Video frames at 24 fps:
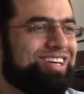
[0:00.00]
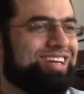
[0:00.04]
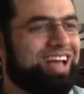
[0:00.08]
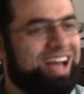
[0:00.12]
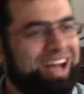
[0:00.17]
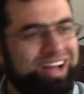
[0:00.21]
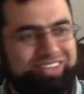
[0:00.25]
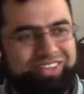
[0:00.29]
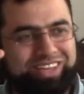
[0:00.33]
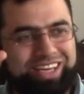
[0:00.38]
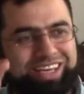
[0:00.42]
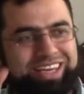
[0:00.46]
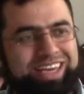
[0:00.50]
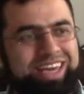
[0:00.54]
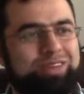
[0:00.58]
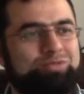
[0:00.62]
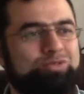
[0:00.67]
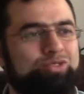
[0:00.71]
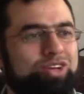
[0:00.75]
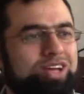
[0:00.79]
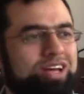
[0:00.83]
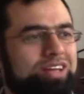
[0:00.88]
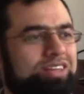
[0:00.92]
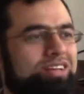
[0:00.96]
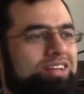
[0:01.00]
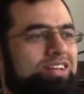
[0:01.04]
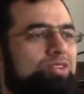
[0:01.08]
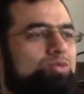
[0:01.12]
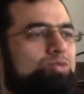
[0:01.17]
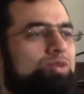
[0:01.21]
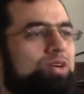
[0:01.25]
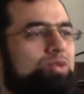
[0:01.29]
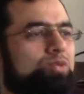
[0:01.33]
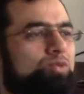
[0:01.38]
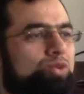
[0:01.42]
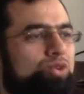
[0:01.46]
And they came together in
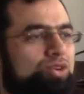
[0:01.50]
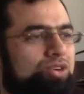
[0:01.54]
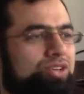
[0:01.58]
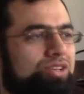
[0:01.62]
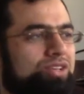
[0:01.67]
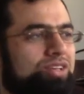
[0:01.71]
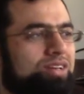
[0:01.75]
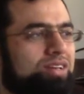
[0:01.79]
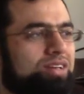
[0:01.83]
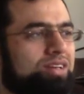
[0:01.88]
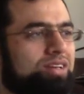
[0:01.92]
one word.